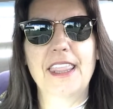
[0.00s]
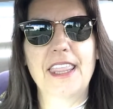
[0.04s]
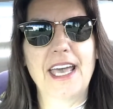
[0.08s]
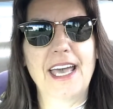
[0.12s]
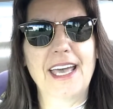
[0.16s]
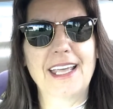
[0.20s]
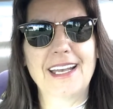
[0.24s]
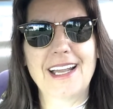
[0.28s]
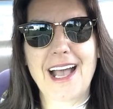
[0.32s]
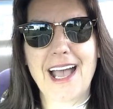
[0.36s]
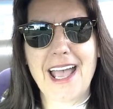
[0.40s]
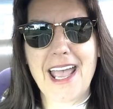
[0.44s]

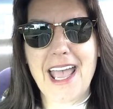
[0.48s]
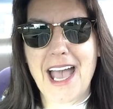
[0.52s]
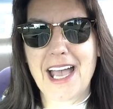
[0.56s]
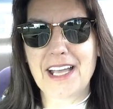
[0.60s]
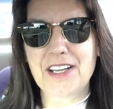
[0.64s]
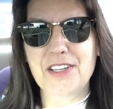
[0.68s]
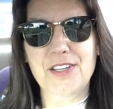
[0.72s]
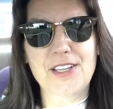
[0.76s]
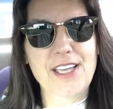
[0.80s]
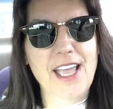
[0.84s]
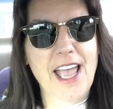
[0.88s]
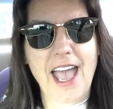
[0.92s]
that I
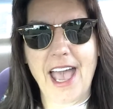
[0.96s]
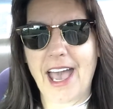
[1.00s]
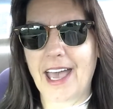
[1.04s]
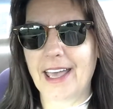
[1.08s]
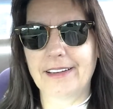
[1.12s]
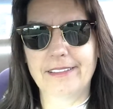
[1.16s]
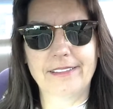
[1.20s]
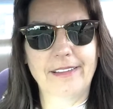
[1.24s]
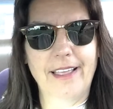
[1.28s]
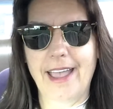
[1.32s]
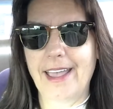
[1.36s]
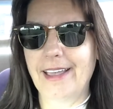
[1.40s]
actually
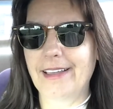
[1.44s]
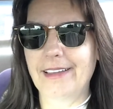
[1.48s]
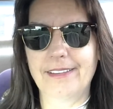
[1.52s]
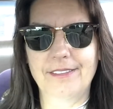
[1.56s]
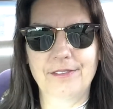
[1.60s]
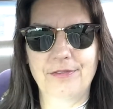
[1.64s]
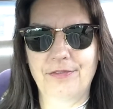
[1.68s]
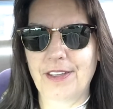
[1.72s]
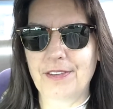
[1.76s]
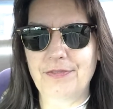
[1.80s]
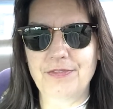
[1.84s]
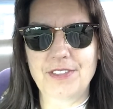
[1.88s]
had like
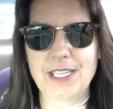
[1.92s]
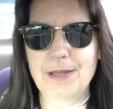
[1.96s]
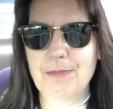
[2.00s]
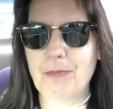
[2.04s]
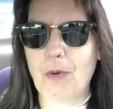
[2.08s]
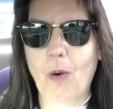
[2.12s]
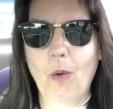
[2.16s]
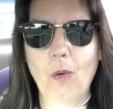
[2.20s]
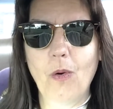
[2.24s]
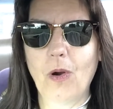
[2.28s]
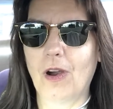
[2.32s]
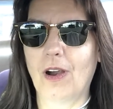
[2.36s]
50
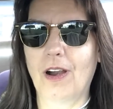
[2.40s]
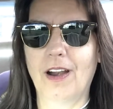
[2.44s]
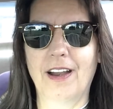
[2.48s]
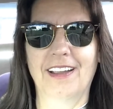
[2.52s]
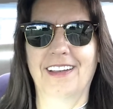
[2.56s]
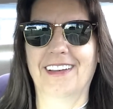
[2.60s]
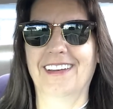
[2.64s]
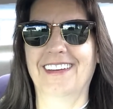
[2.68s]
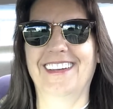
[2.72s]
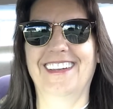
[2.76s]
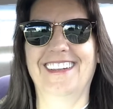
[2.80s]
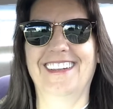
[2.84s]
more